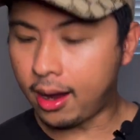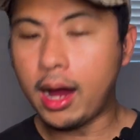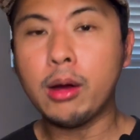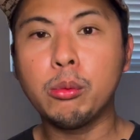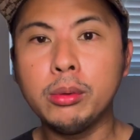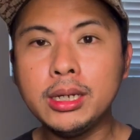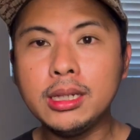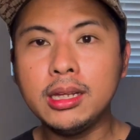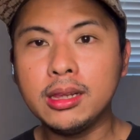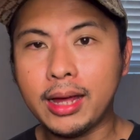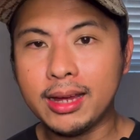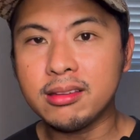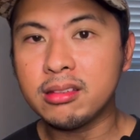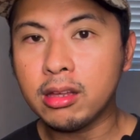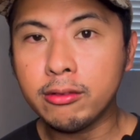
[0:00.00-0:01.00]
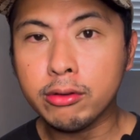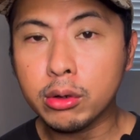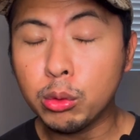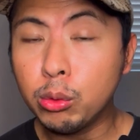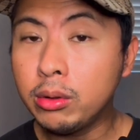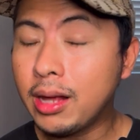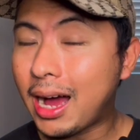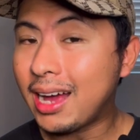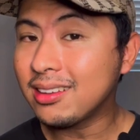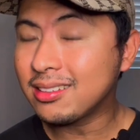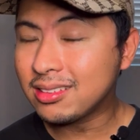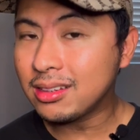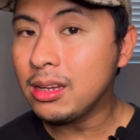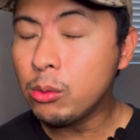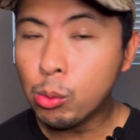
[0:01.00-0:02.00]
I really like Silver Oud. I
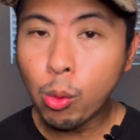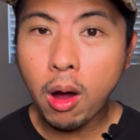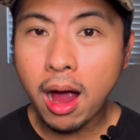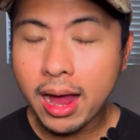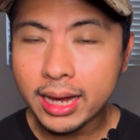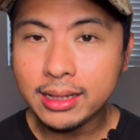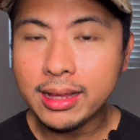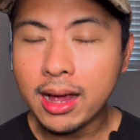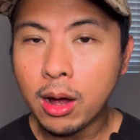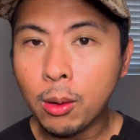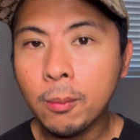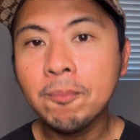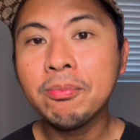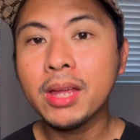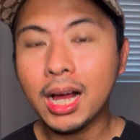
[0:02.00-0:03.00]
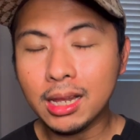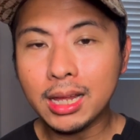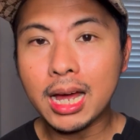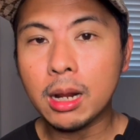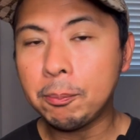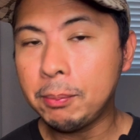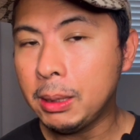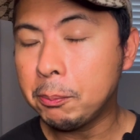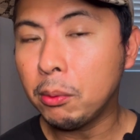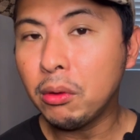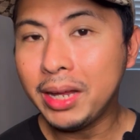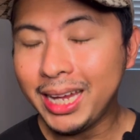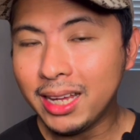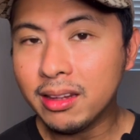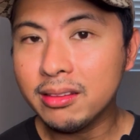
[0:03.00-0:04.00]
see why now a lot of people
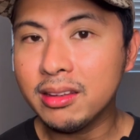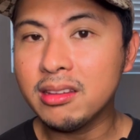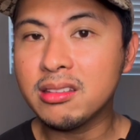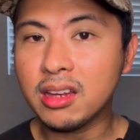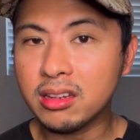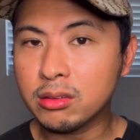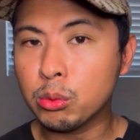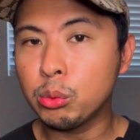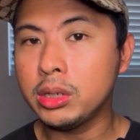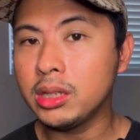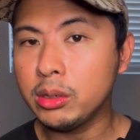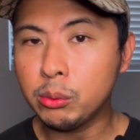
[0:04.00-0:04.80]
hail this as a really,